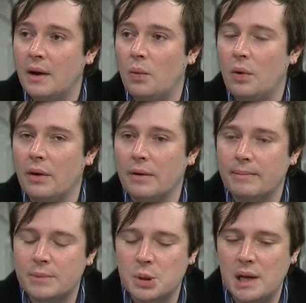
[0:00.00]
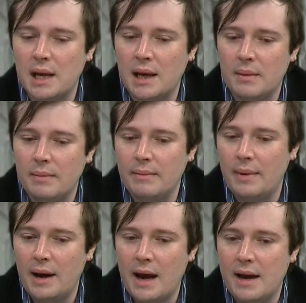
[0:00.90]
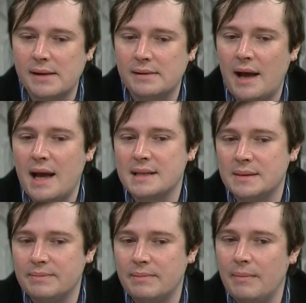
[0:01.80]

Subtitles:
we're treating it as